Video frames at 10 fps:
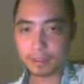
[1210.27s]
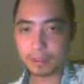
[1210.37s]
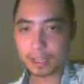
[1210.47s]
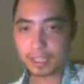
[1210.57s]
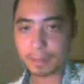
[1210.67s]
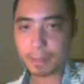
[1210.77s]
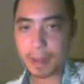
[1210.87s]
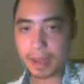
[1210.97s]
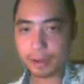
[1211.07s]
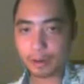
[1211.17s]
That's
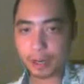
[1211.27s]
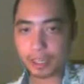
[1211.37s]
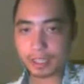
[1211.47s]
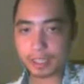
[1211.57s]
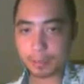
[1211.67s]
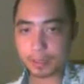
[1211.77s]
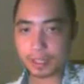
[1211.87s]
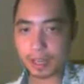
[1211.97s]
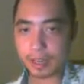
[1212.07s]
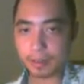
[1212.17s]
my credit skip
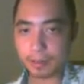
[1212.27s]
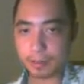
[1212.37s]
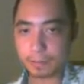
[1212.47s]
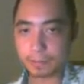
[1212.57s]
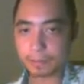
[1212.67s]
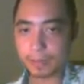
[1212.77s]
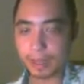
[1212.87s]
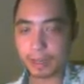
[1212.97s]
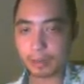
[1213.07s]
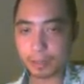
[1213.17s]
style.
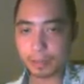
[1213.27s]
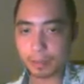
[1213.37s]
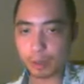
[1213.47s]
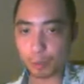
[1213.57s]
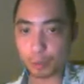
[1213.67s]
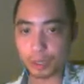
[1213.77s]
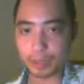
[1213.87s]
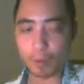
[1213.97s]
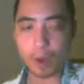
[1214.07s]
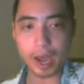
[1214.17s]
I know some people go really
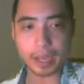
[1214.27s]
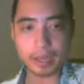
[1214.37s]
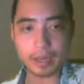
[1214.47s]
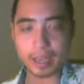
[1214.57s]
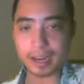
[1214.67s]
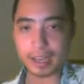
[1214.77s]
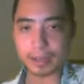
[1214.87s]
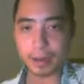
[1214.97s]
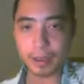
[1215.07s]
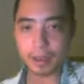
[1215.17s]
wide,
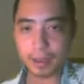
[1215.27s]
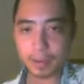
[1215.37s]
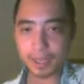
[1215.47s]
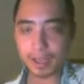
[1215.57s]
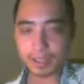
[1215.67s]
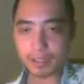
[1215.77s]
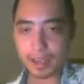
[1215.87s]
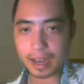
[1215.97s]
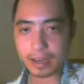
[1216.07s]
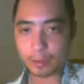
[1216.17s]
and because of
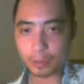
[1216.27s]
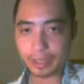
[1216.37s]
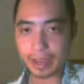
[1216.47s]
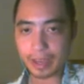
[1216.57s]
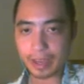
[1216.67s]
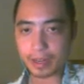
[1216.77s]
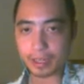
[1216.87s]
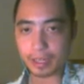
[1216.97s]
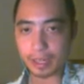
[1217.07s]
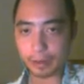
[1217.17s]
that, I don't really have
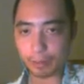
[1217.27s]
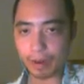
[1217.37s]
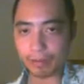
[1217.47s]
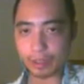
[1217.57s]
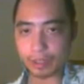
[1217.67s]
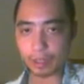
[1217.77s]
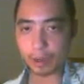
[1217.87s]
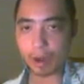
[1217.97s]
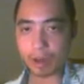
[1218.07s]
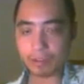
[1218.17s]
any like reference to
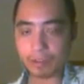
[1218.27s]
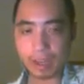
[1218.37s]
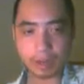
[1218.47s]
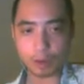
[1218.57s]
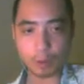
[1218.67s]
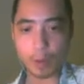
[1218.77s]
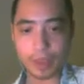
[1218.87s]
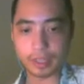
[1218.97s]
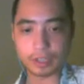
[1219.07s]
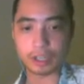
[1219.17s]
go off of. I don't know
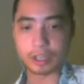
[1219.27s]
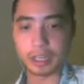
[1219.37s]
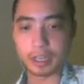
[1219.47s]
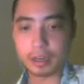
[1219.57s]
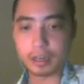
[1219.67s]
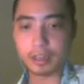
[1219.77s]
when they turn in.